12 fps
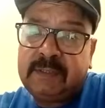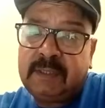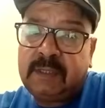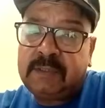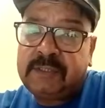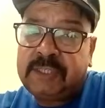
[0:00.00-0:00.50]

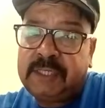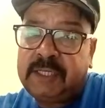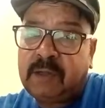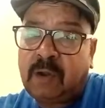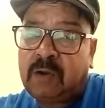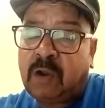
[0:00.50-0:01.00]
Treaty
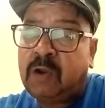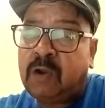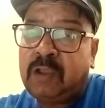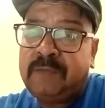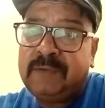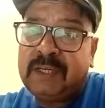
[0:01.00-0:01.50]
on
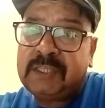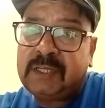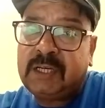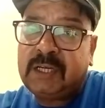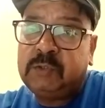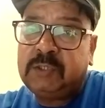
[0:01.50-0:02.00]
Non-Navigational
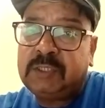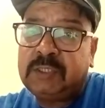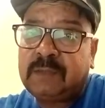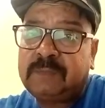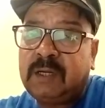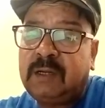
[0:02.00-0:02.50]
Uses
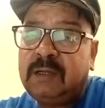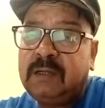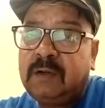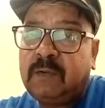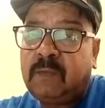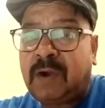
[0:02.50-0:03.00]
of the
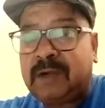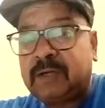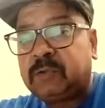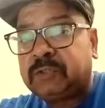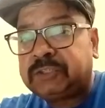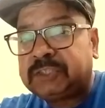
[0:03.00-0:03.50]
Water
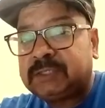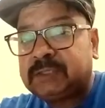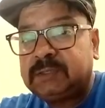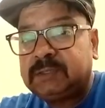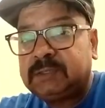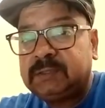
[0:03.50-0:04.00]
Courses,
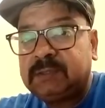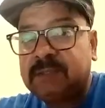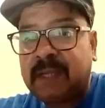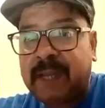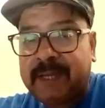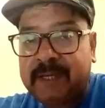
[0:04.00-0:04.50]
the
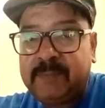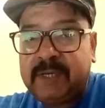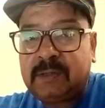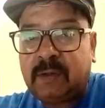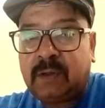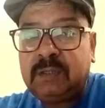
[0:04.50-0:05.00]
agreement
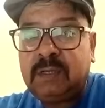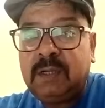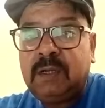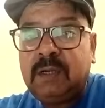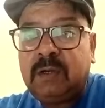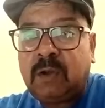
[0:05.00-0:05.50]
on
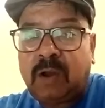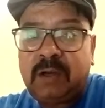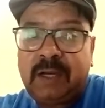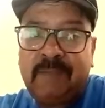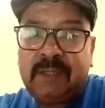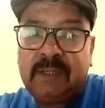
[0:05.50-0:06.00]

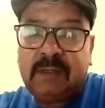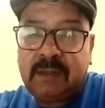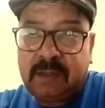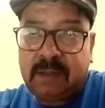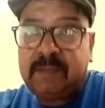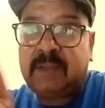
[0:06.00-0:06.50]

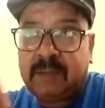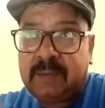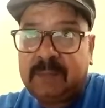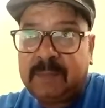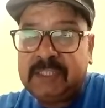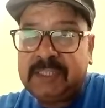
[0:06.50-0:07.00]
the
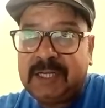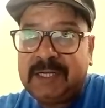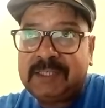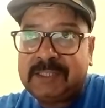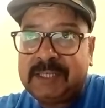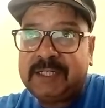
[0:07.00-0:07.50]
multilateral
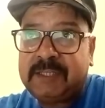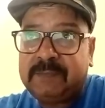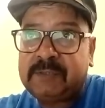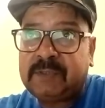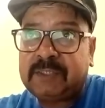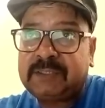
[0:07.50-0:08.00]
treaty,
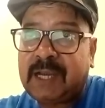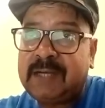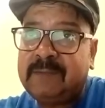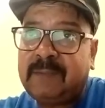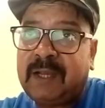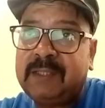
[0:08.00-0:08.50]
which was
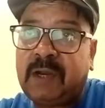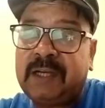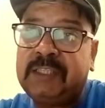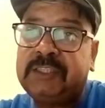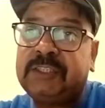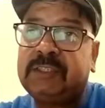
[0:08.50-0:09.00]
signed by the United
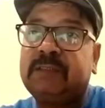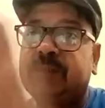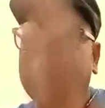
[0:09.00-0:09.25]
Nations,